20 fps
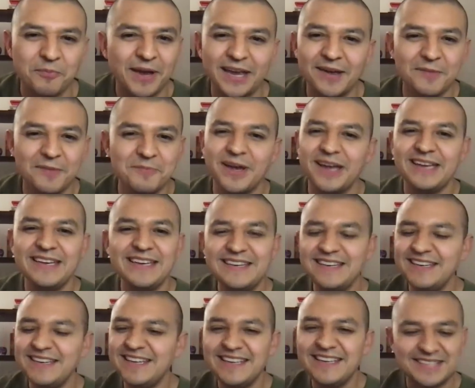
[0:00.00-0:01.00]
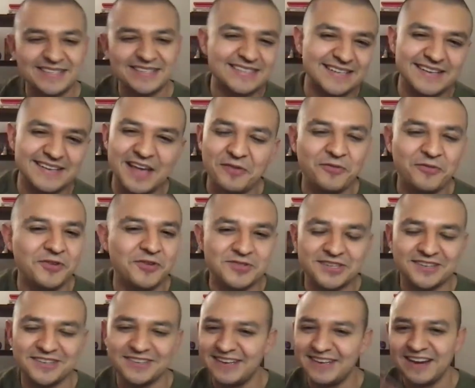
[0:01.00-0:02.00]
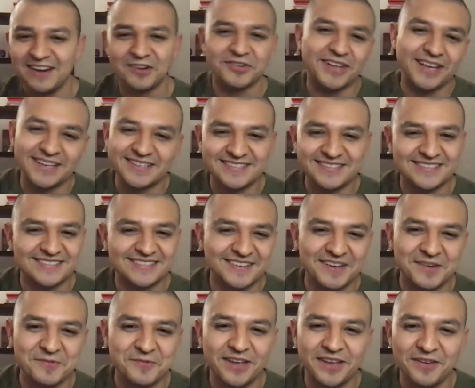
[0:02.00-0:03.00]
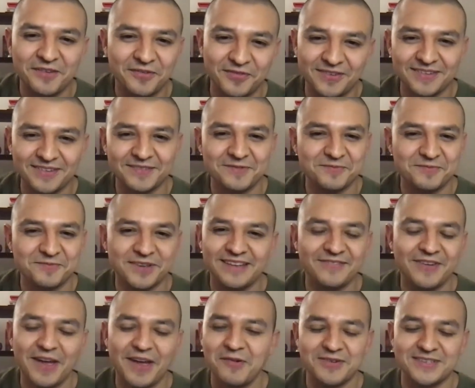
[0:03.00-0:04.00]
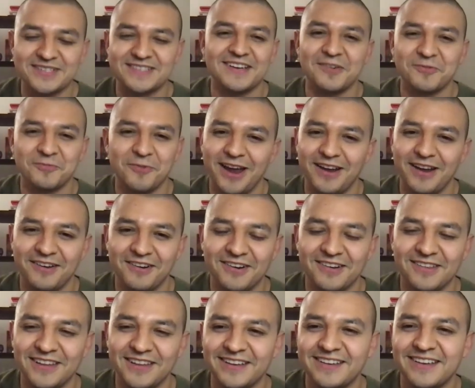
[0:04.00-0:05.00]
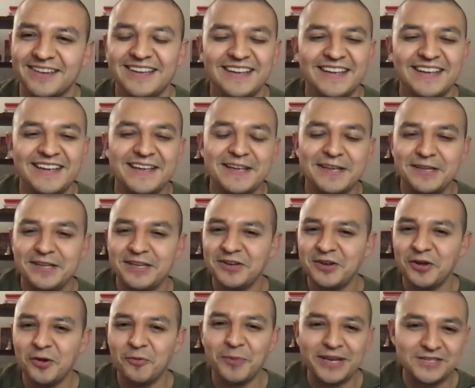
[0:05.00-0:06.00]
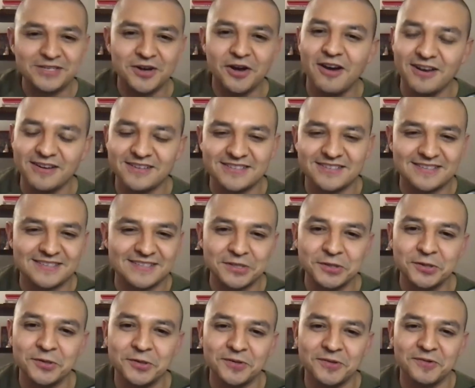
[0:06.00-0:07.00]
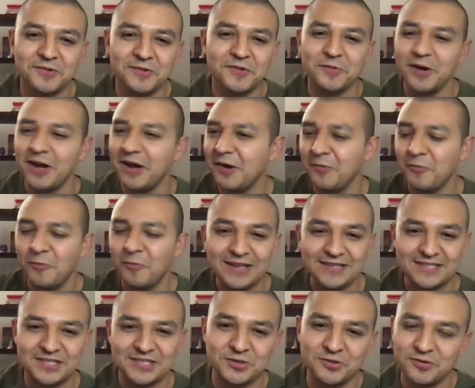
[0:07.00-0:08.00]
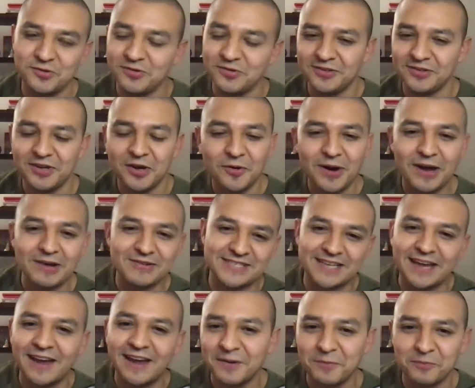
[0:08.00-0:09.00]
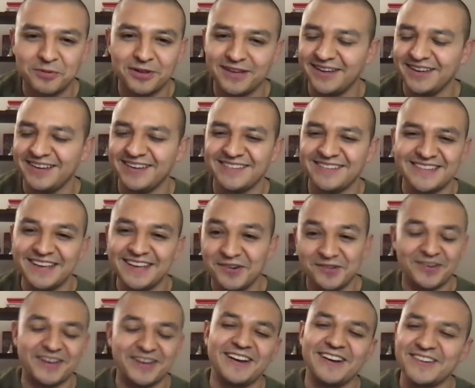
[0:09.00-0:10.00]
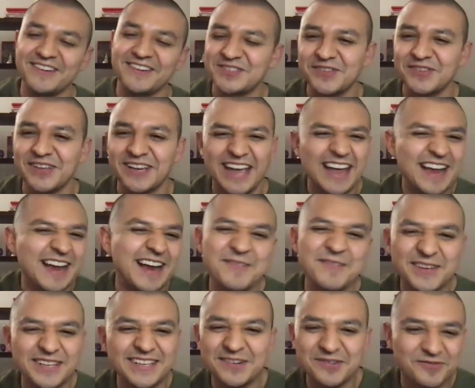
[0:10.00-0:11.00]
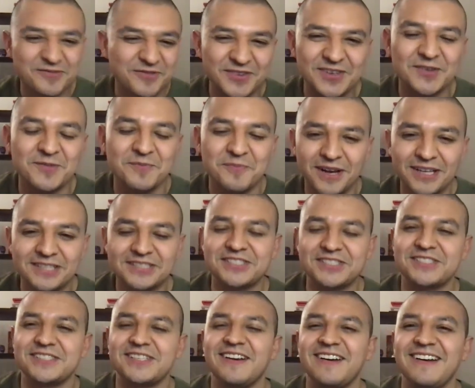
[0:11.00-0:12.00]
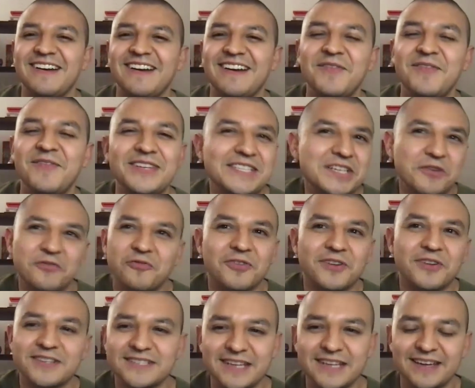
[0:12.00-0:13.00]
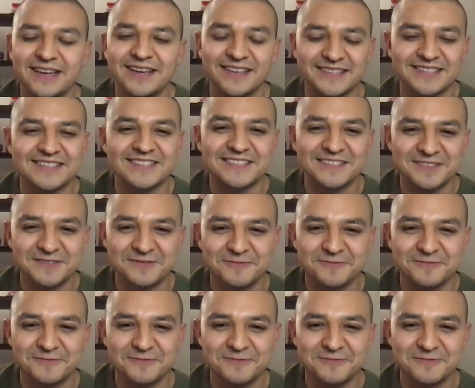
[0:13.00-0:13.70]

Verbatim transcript: My my nieces and nephews could care less if if I was a writer. Like, you know, my dogs still uh, want to go outside and play. They don't care. So like, I, I really don't feel much of a difference, I guess.